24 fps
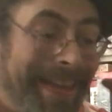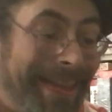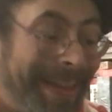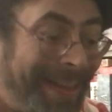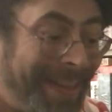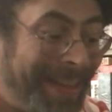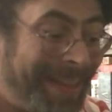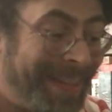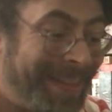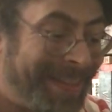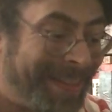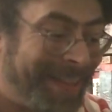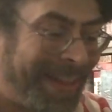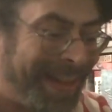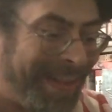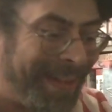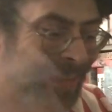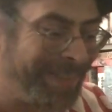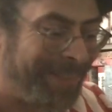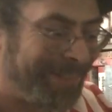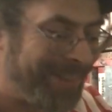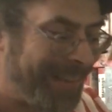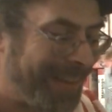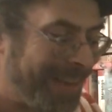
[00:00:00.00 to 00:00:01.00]
me and
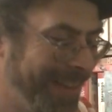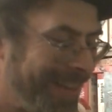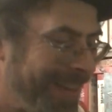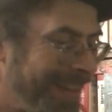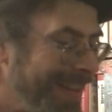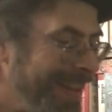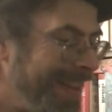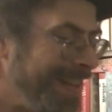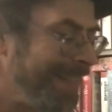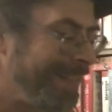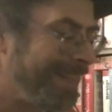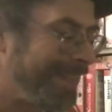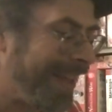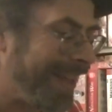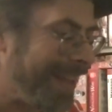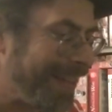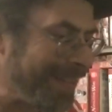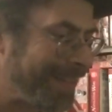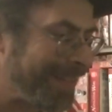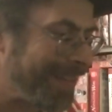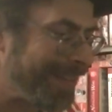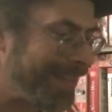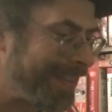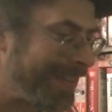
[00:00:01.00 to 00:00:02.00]
let me take
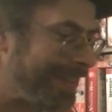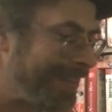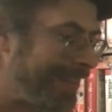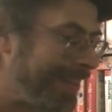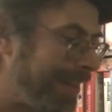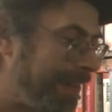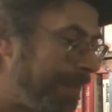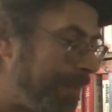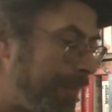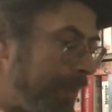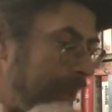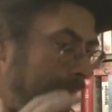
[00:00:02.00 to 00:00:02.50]
a look at them.